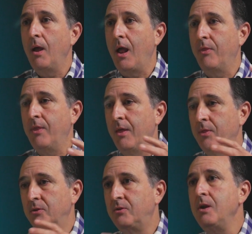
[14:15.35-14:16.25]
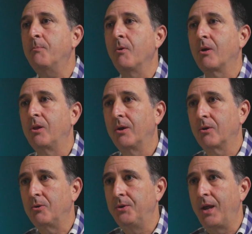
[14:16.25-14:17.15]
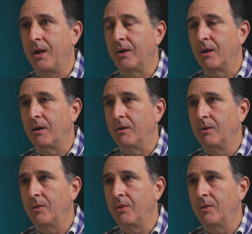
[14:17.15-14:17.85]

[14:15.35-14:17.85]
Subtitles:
and then the deeper clinical data